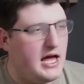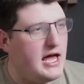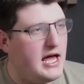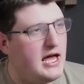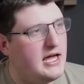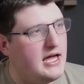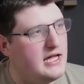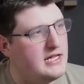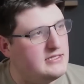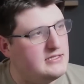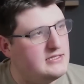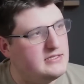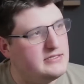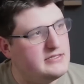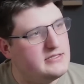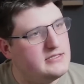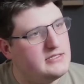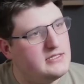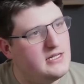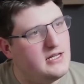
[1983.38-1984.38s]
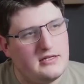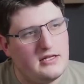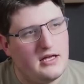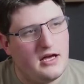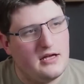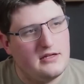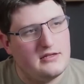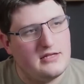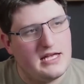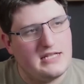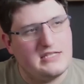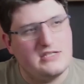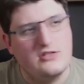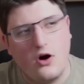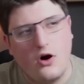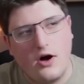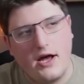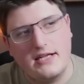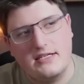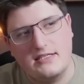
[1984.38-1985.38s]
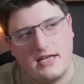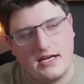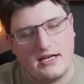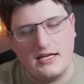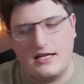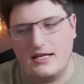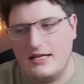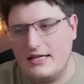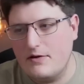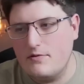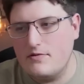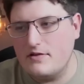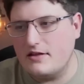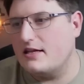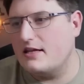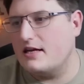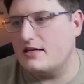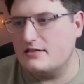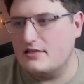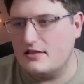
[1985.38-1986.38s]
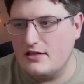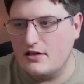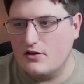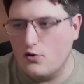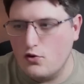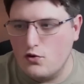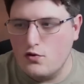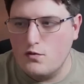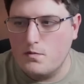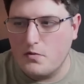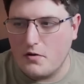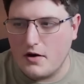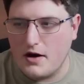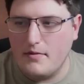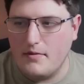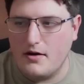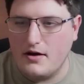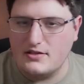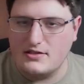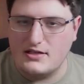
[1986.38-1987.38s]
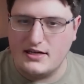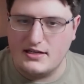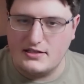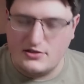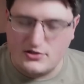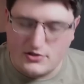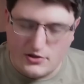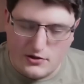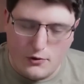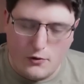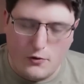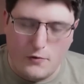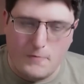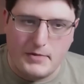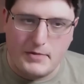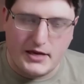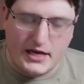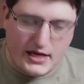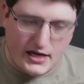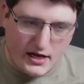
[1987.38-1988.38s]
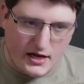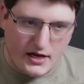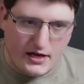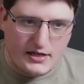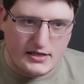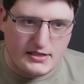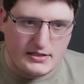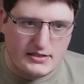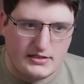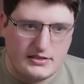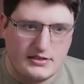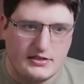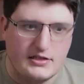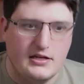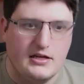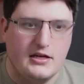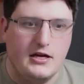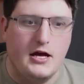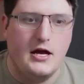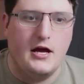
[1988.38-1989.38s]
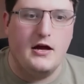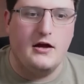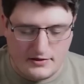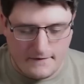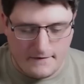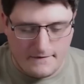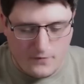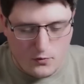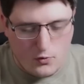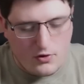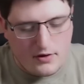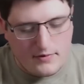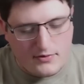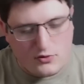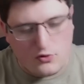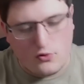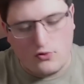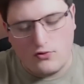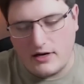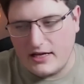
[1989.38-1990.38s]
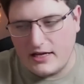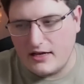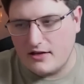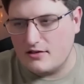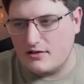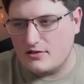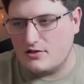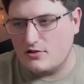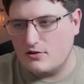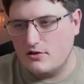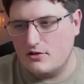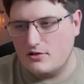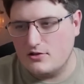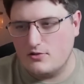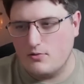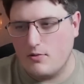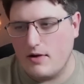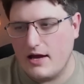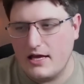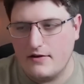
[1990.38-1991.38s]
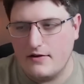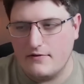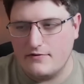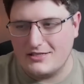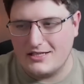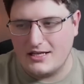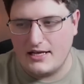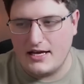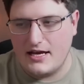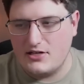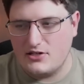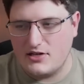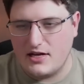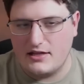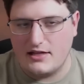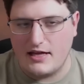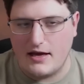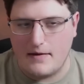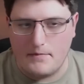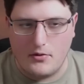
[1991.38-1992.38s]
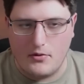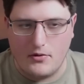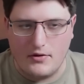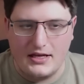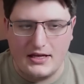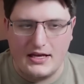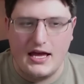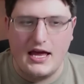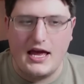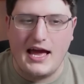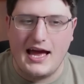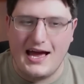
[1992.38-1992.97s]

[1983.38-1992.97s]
And it's not exactly clear whether that's the thing all Primarchs can do because Fulgrim is already under the sway of Slaanesh at that point.